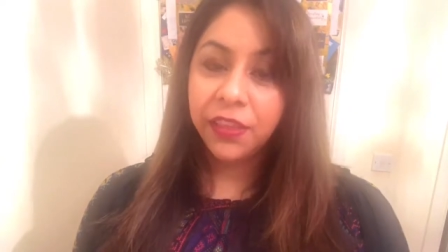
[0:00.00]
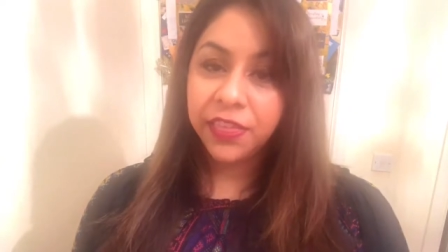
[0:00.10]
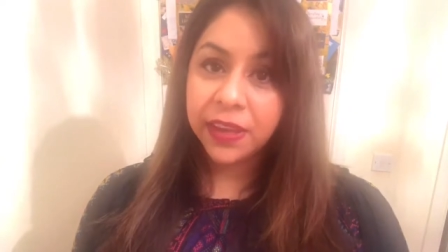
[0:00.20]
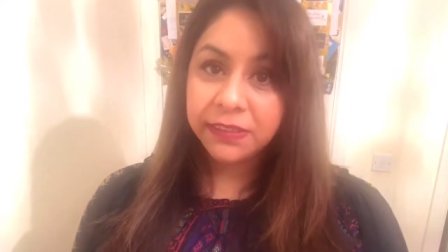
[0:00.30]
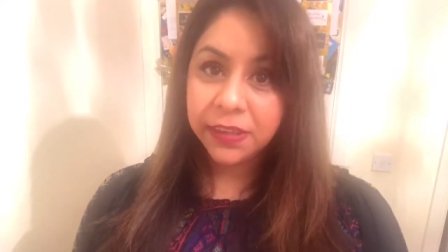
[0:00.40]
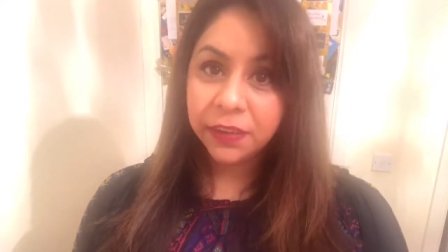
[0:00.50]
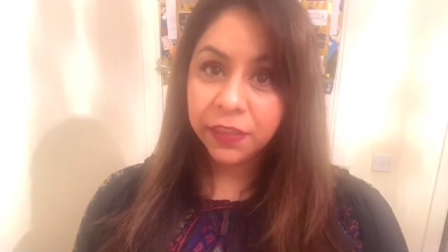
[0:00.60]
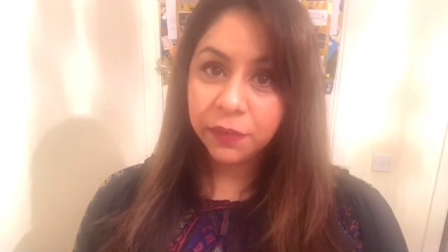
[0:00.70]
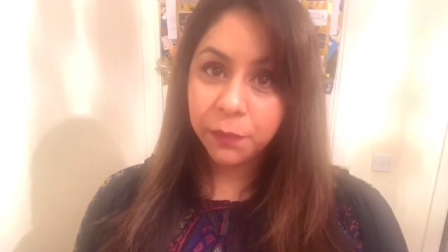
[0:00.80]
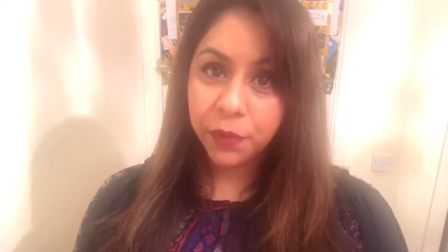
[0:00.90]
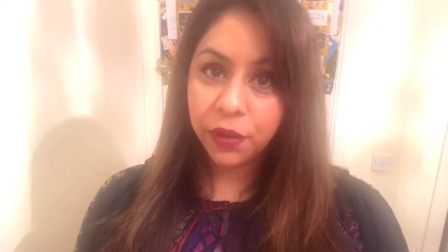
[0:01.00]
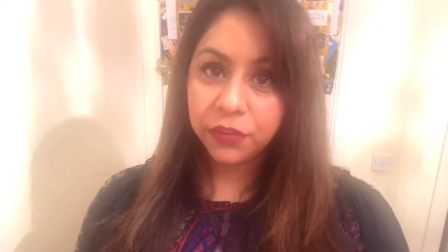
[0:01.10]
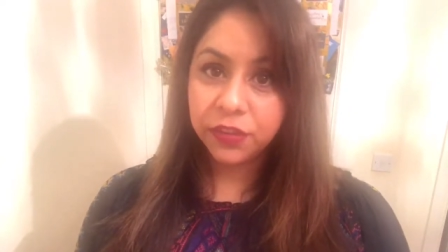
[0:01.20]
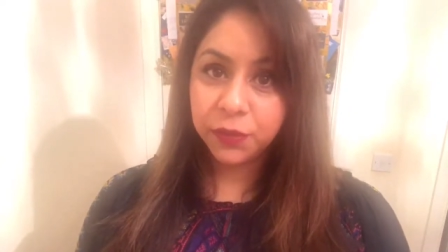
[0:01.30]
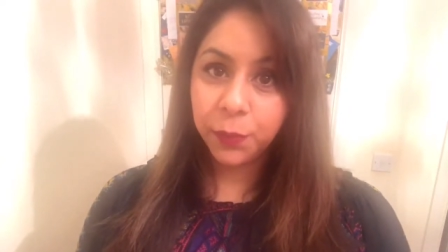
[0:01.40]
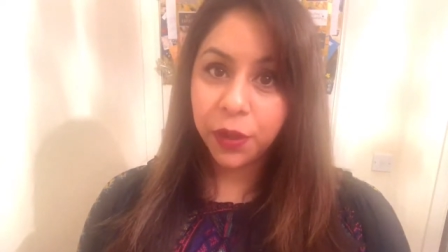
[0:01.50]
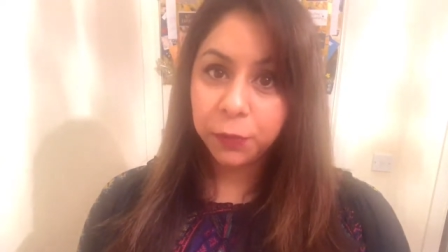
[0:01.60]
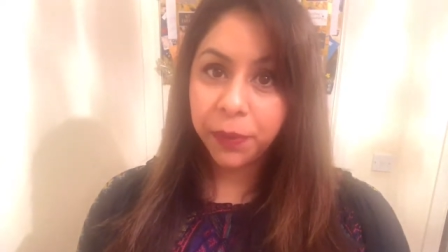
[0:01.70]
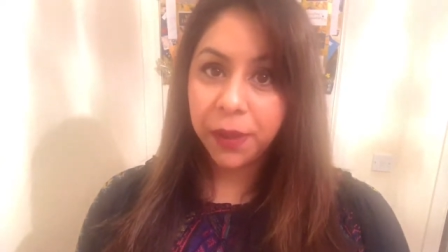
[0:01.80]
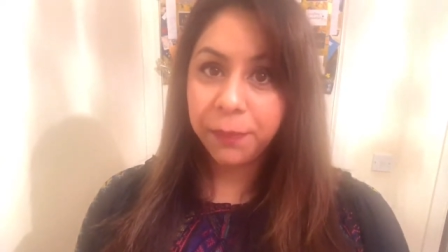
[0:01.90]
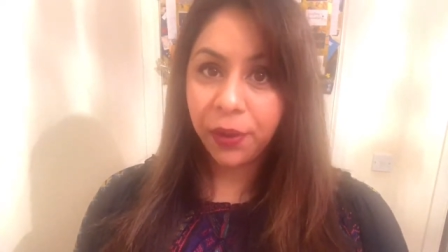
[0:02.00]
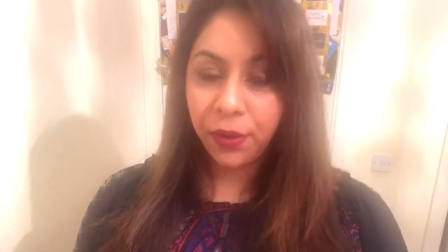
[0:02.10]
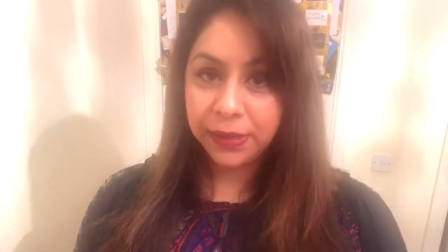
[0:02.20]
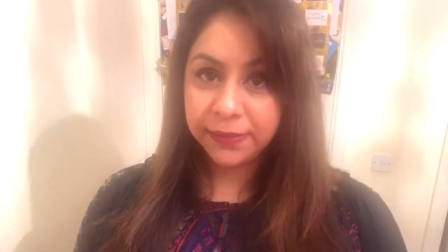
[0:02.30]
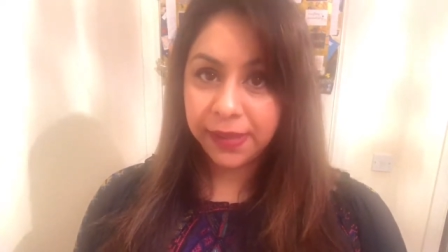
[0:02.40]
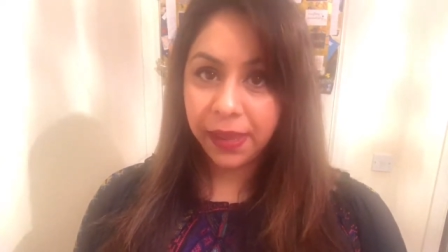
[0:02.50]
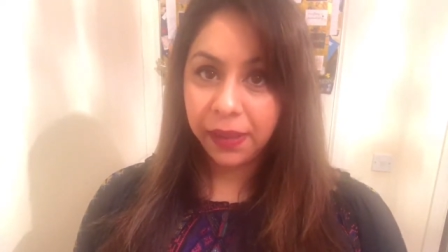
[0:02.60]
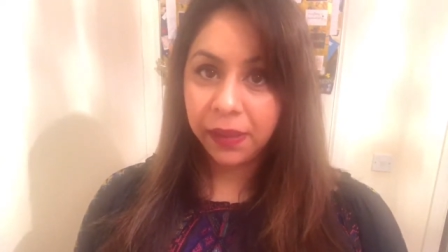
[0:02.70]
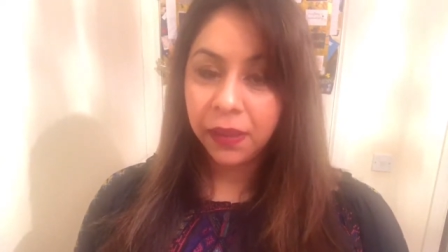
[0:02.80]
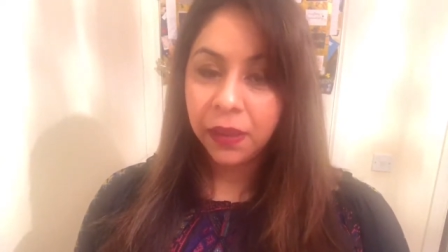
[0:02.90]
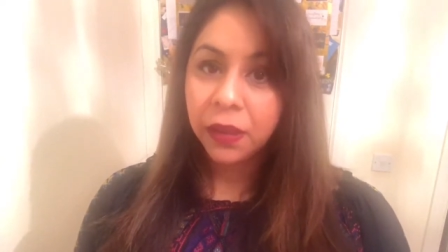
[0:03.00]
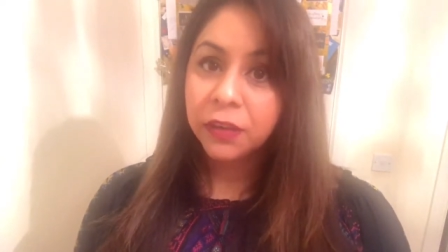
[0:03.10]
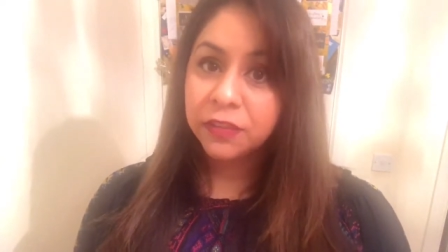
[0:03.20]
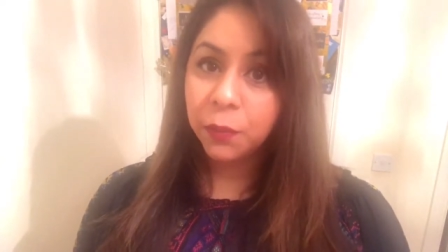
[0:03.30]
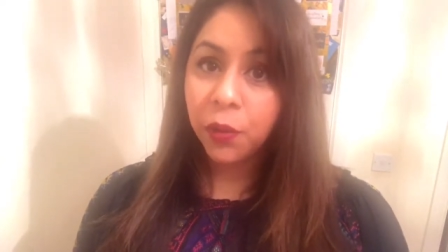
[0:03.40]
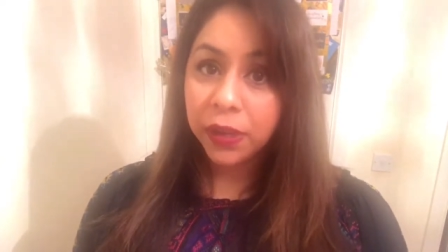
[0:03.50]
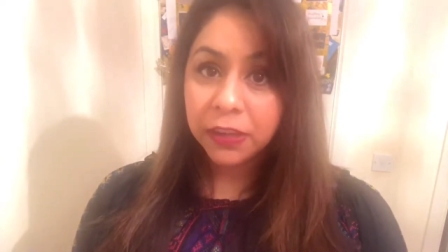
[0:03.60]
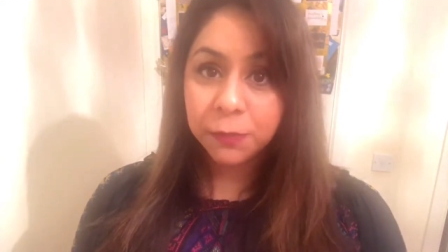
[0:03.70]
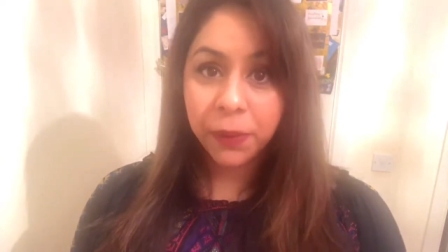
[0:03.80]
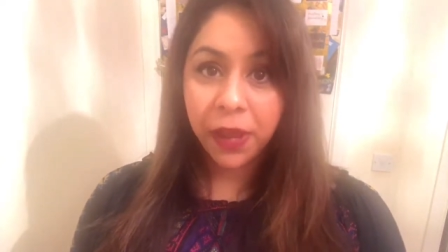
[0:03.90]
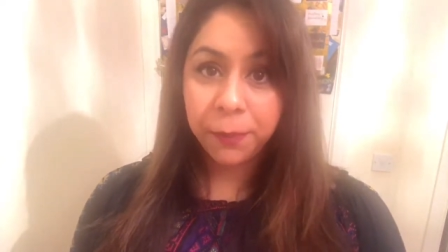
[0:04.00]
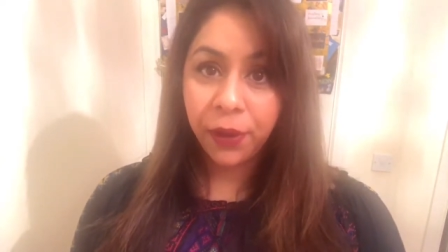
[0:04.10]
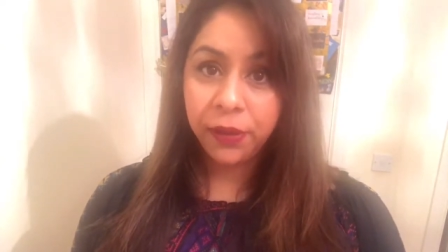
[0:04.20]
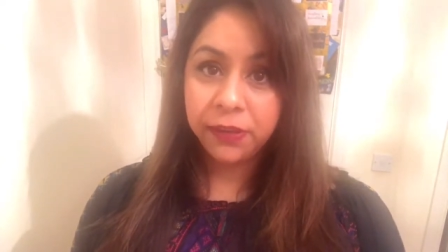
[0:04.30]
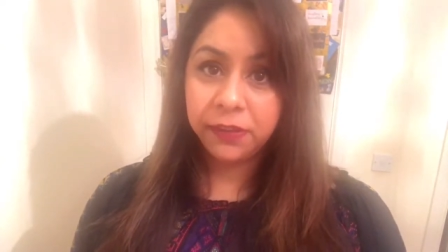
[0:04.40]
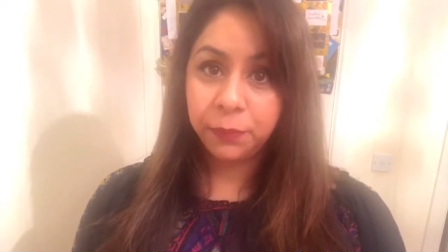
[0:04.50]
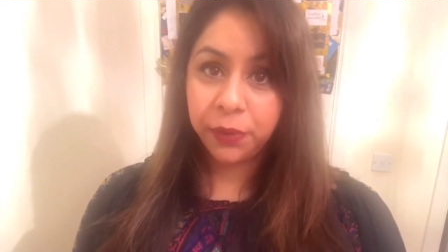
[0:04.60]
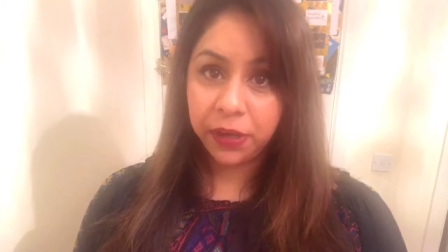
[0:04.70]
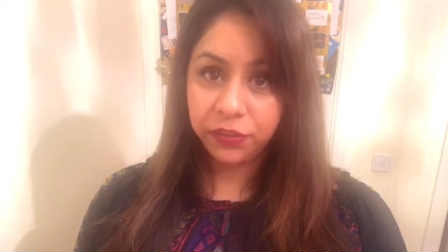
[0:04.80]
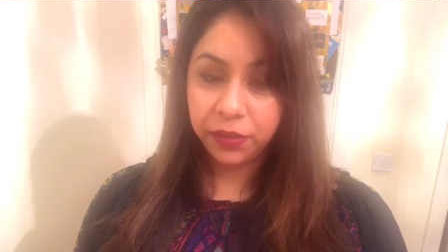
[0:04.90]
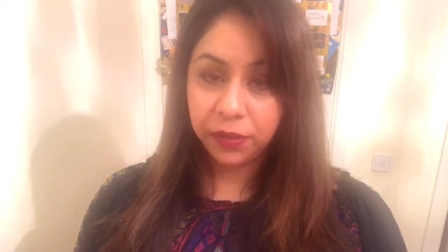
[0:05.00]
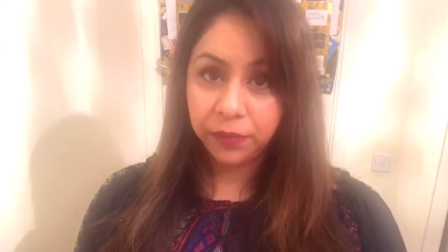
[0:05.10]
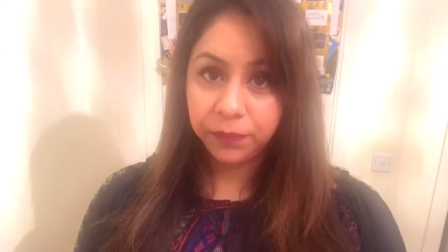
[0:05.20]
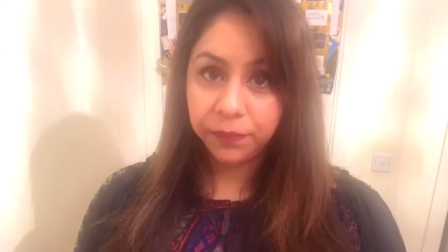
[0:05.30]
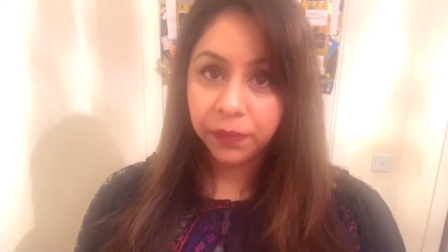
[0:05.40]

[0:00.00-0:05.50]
The 30th of March is World Bipolar Day. So what is bipolar depression?